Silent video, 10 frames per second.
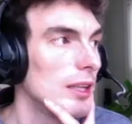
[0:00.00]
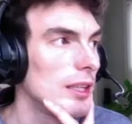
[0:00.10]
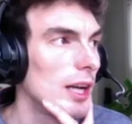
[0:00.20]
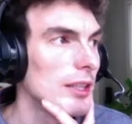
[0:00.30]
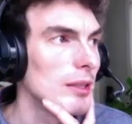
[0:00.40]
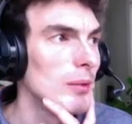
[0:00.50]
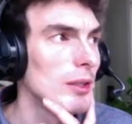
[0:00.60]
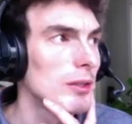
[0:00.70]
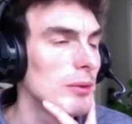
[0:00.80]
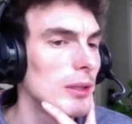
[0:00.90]
Yeah, some of
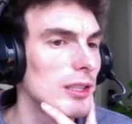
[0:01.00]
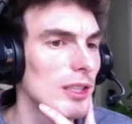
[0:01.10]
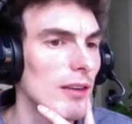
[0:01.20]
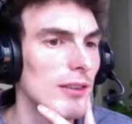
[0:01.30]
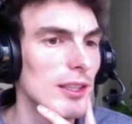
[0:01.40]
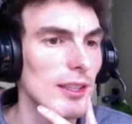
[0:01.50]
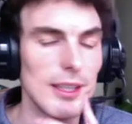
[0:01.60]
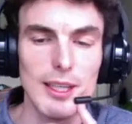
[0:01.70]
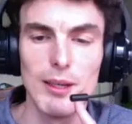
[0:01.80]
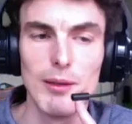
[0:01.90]
those tweets are often
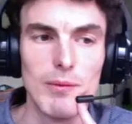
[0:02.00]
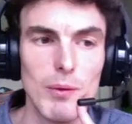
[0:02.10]
deleted.